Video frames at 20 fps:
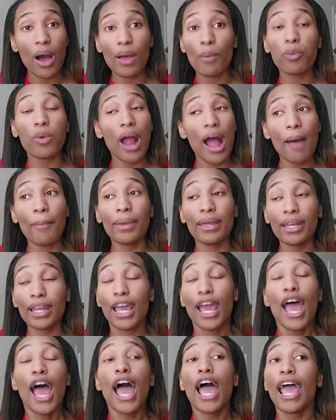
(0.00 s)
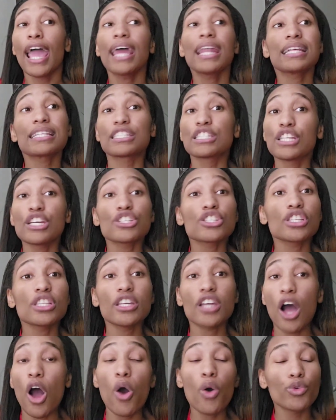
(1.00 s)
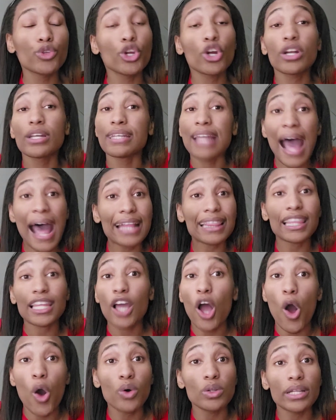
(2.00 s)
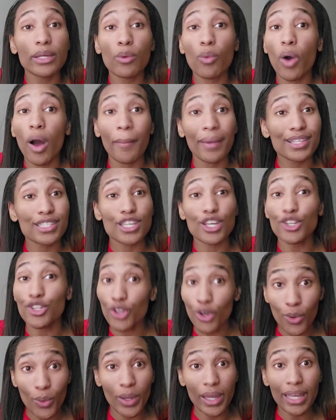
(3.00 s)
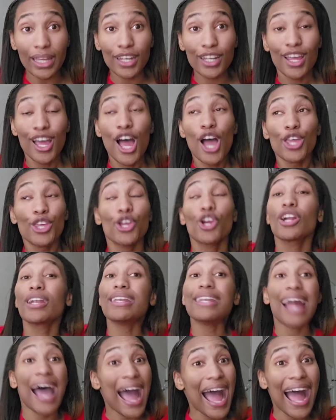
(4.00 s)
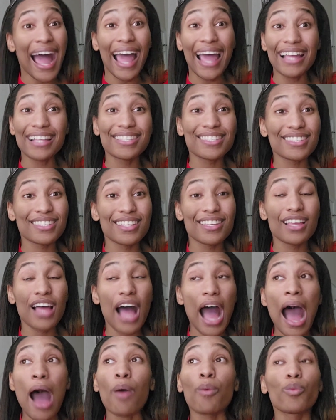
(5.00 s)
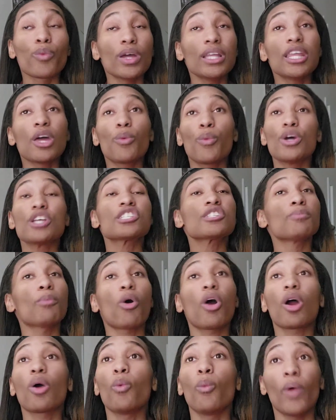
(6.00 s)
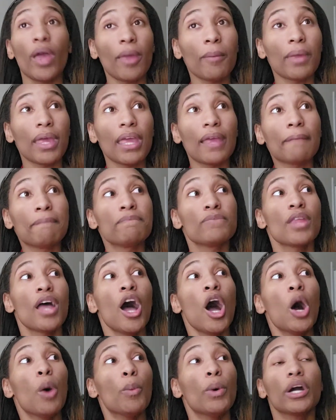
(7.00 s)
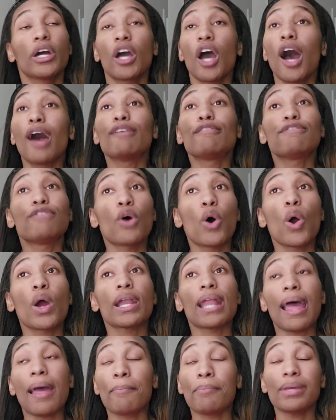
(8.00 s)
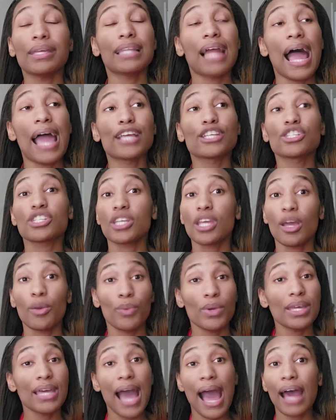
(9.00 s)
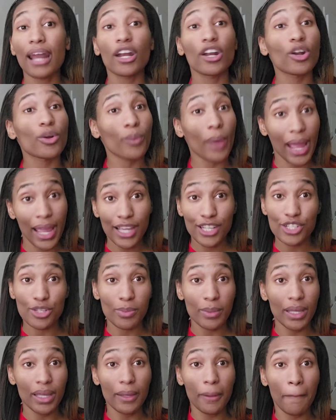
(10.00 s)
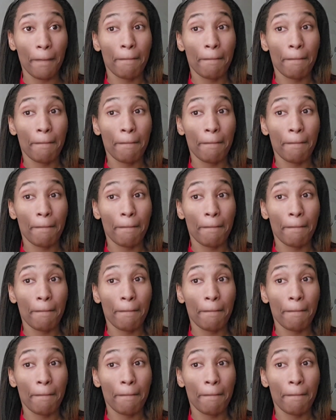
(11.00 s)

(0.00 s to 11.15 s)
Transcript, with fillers: Robyn. It is literally, oh, you're not the only woman to do it. You're not. I really wish more women would come forward and be like, shit, we got an arrangement